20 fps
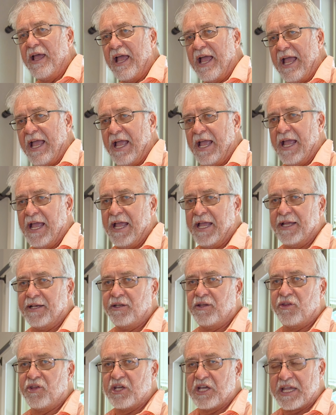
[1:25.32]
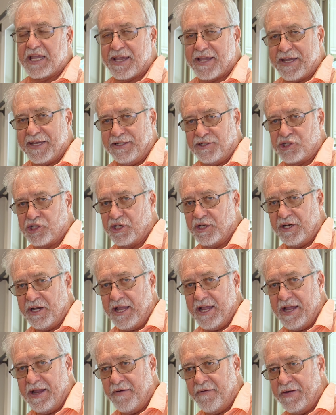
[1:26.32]
and the kitchen
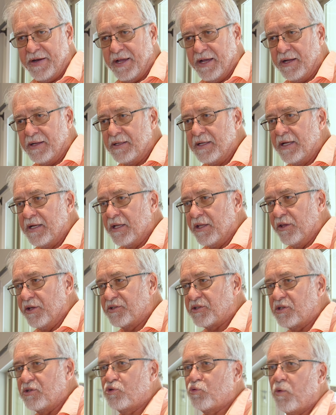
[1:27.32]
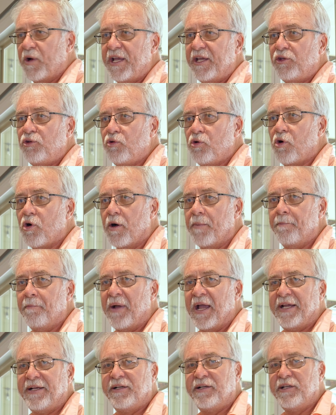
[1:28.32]
area. This is where you got
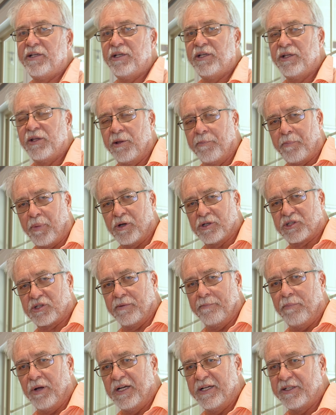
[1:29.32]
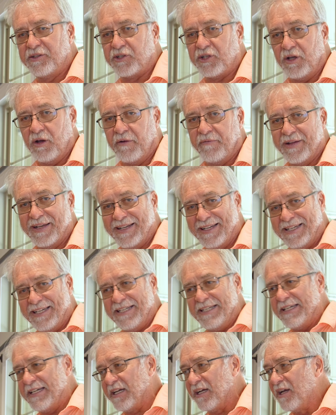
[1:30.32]
mainly the possibility of a
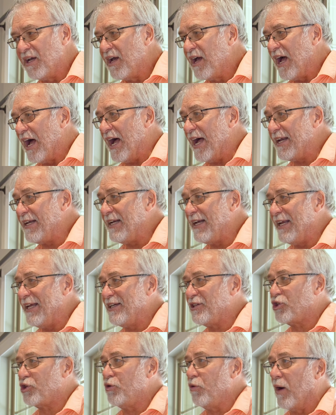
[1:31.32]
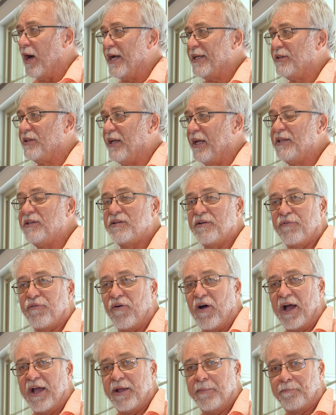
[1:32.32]
leak, unless you
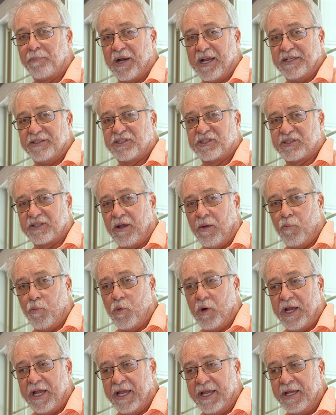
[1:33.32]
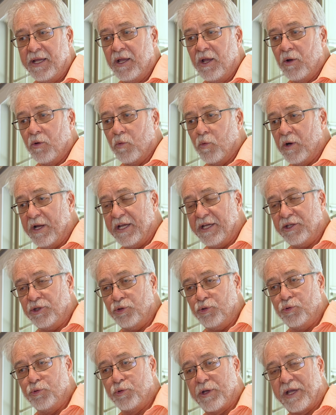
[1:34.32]
identify a place somewhere where
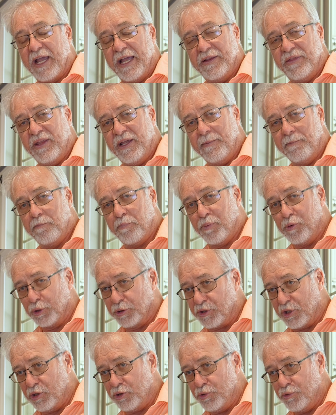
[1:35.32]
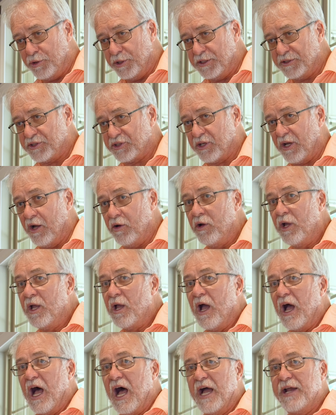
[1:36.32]
you can then put the unit. So
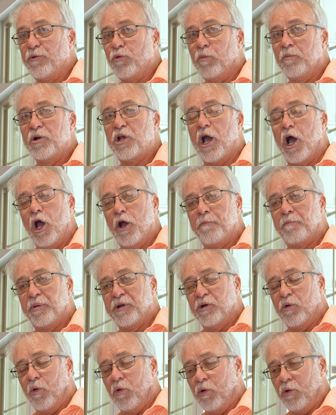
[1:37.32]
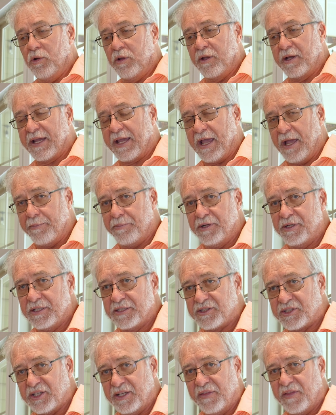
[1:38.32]
I normally open all the
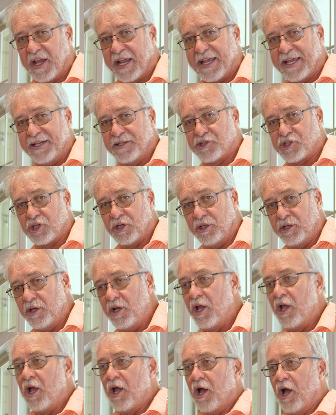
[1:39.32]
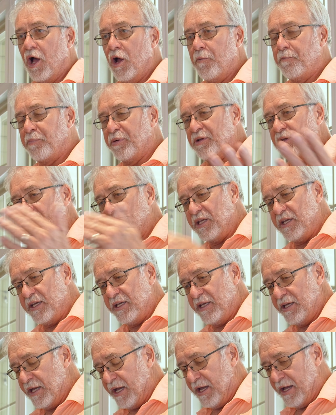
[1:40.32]
cabinets in the kitchen, open
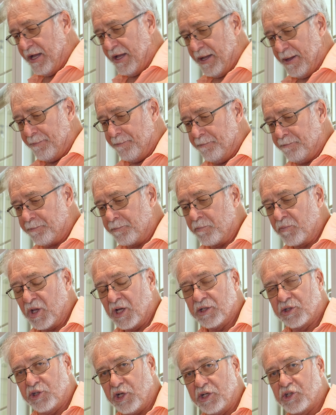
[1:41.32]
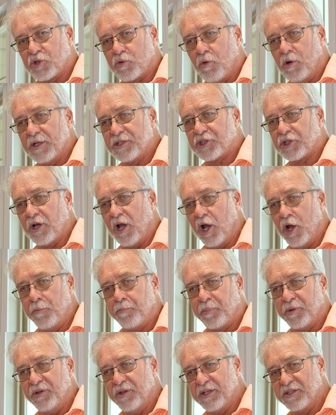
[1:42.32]
the dishwasher,
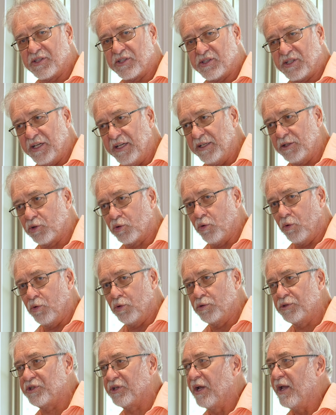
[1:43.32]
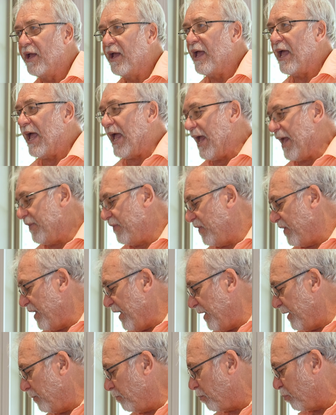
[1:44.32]
open the sink doors, and
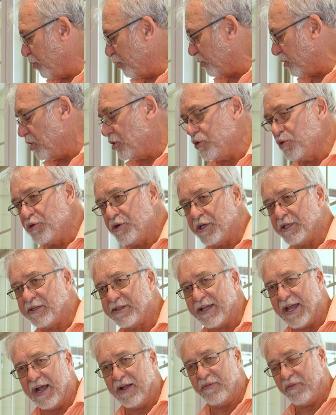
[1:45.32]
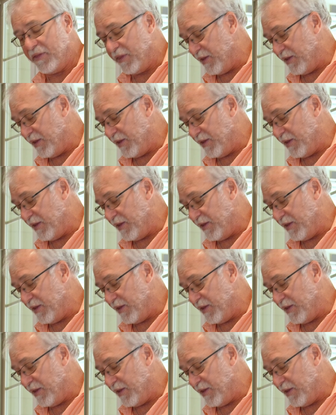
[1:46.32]
then put the unit down